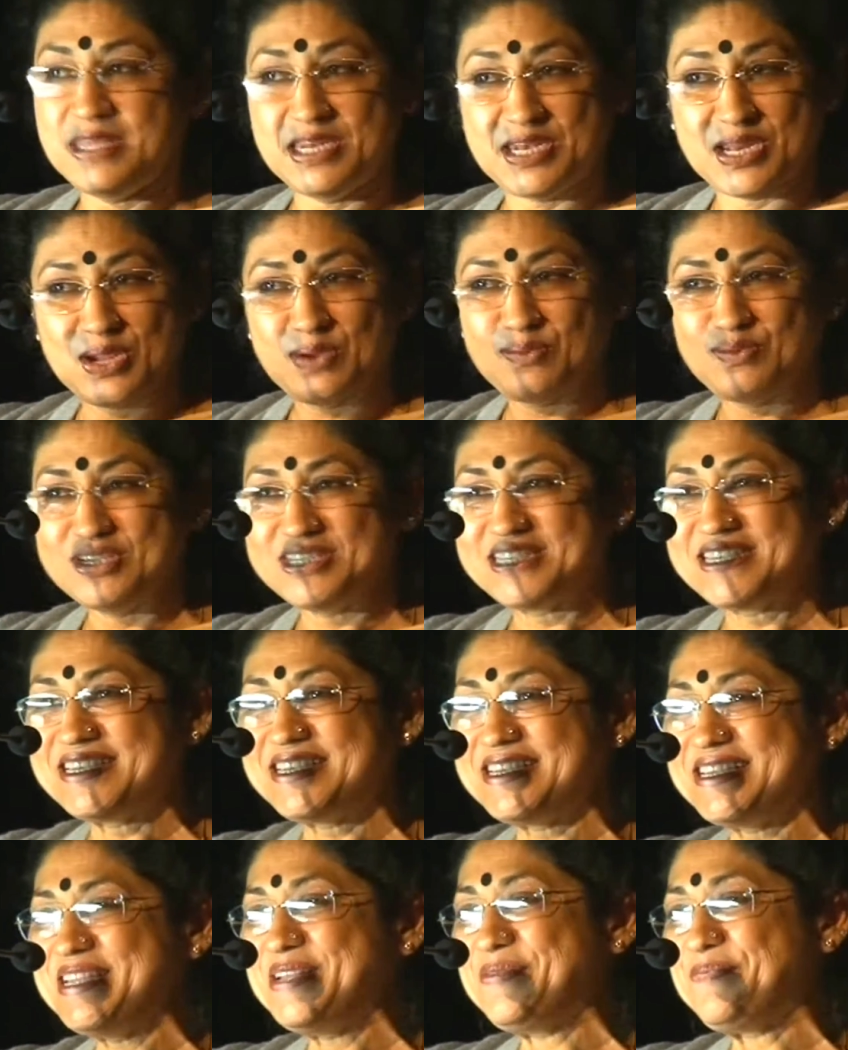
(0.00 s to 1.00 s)
the
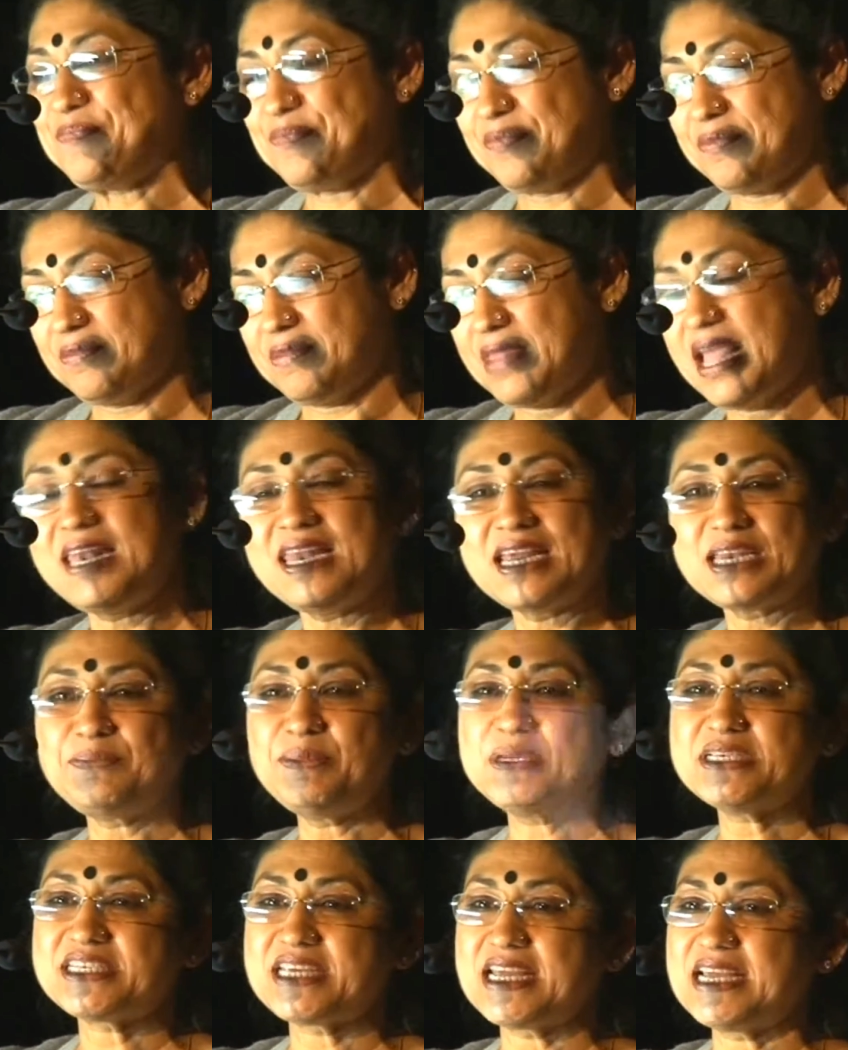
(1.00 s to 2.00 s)
diversity, and
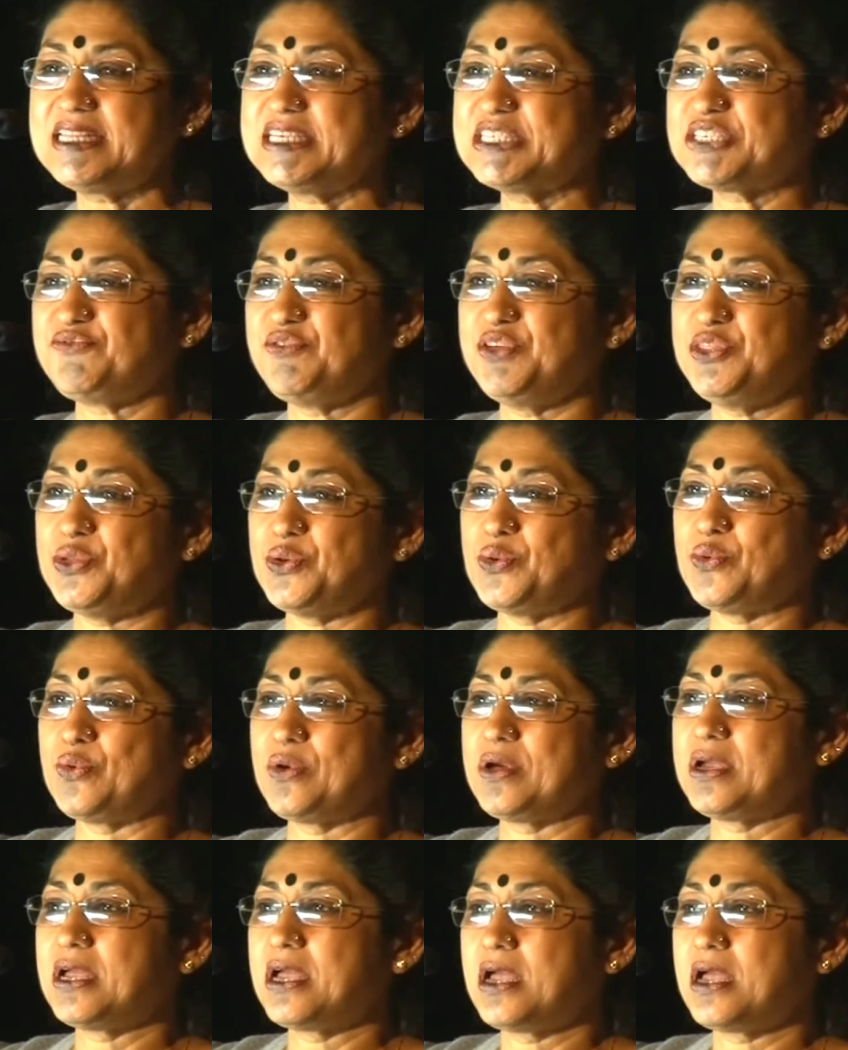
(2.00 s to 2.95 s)
let me share this with you.